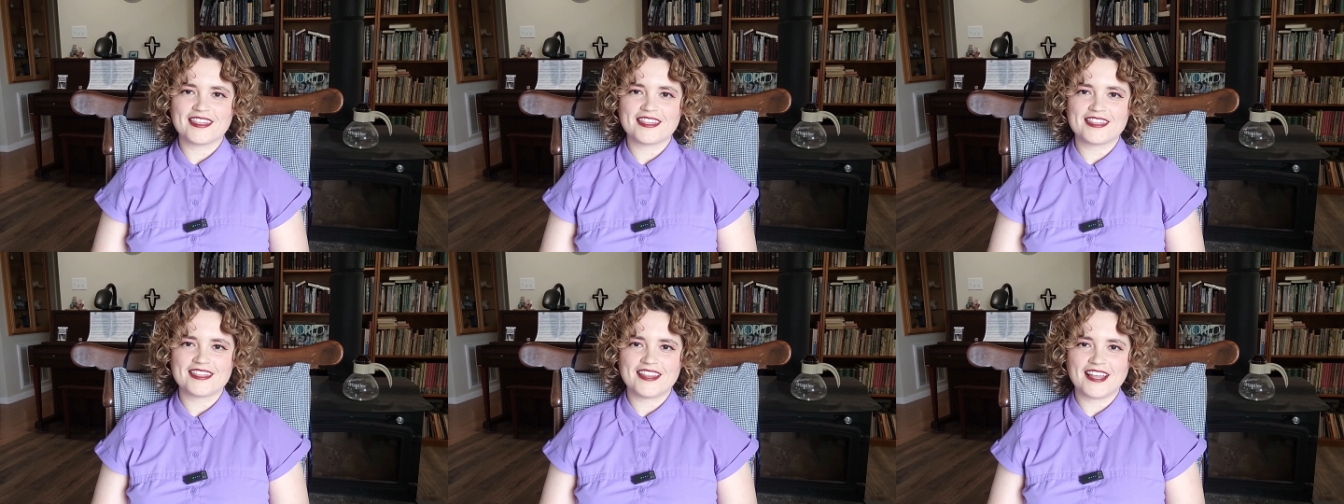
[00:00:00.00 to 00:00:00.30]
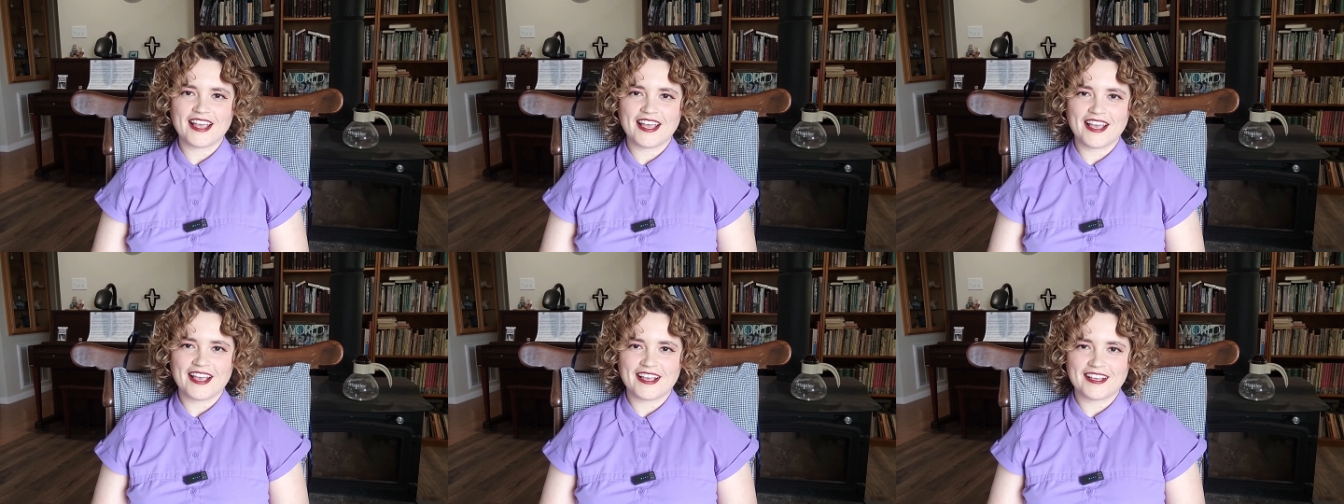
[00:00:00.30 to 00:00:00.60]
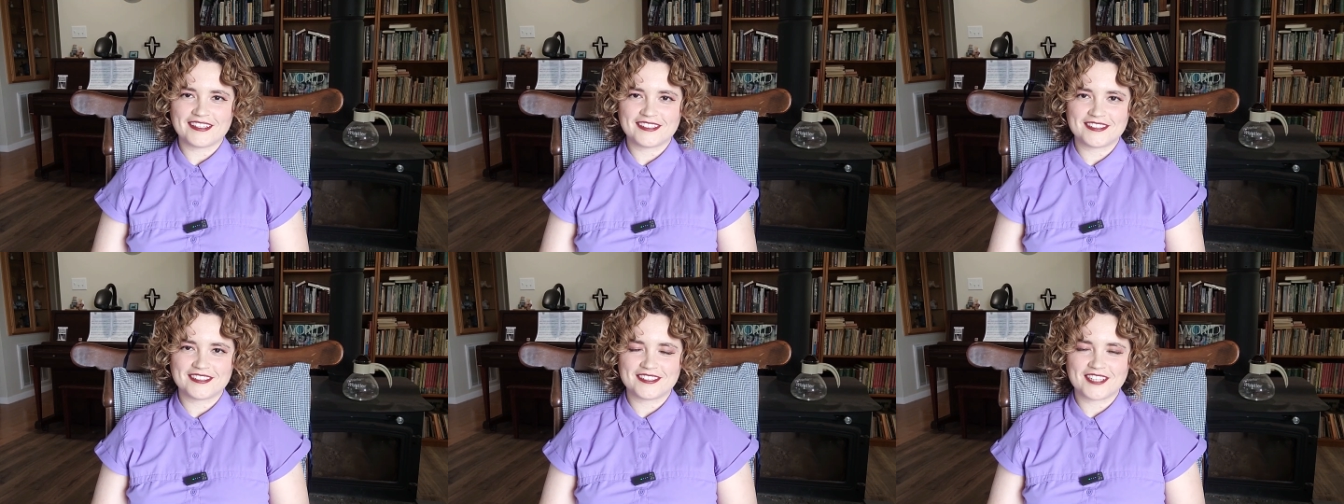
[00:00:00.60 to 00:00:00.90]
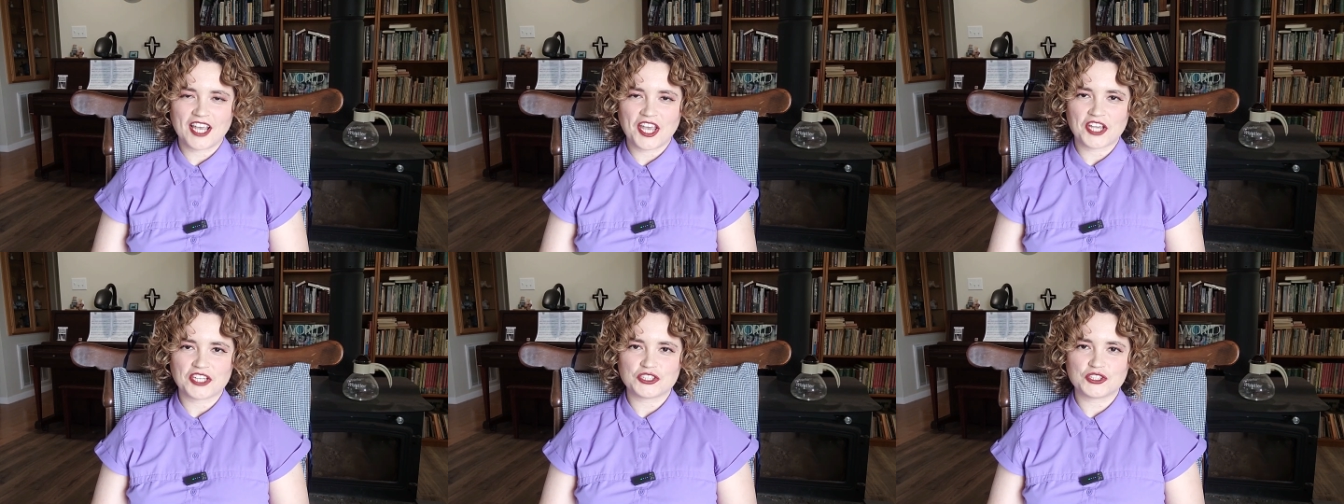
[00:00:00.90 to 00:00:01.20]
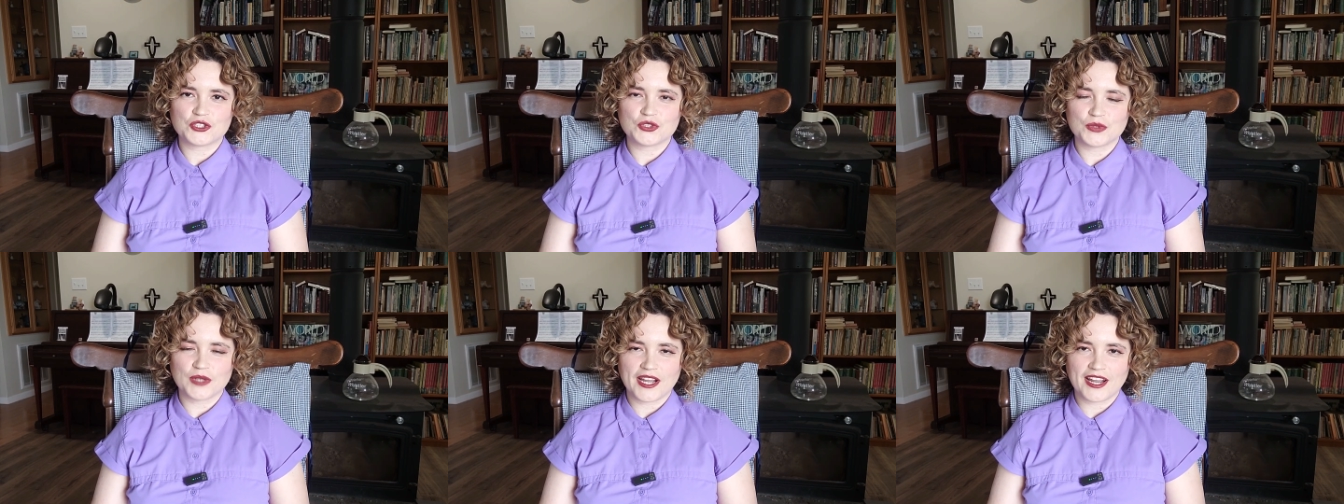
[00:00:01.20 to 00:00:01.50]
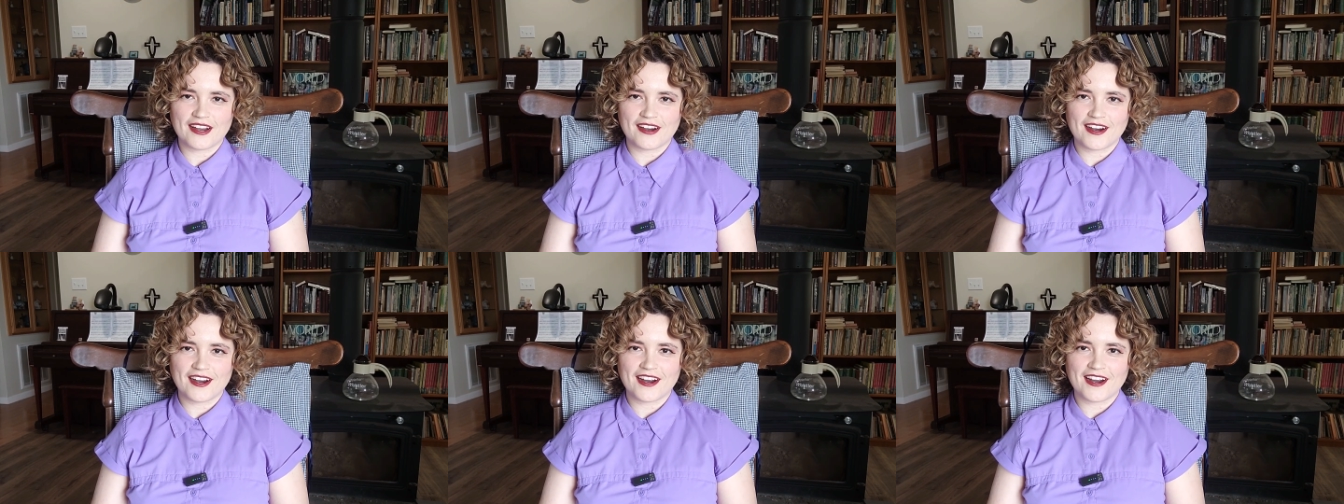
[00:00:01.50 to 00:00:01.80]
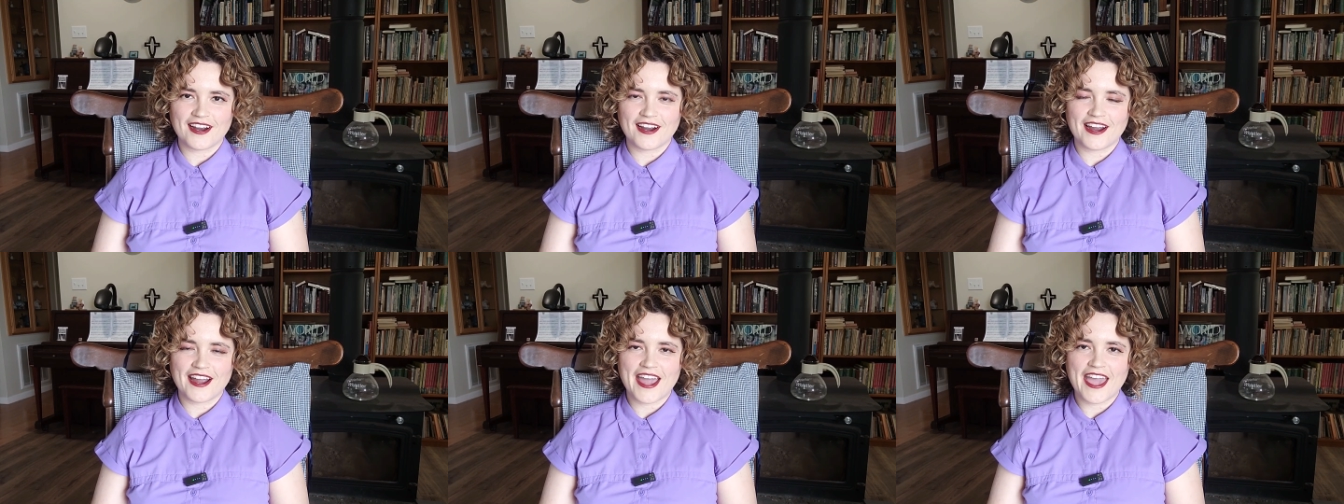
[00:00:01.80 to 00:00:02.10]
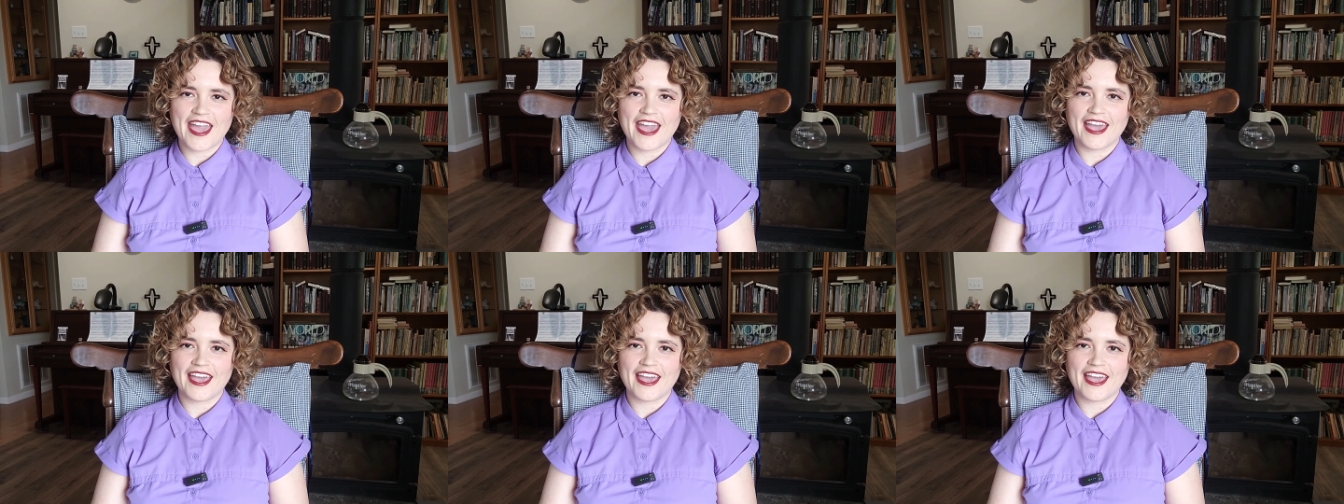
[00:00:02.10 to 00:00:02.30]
this trigger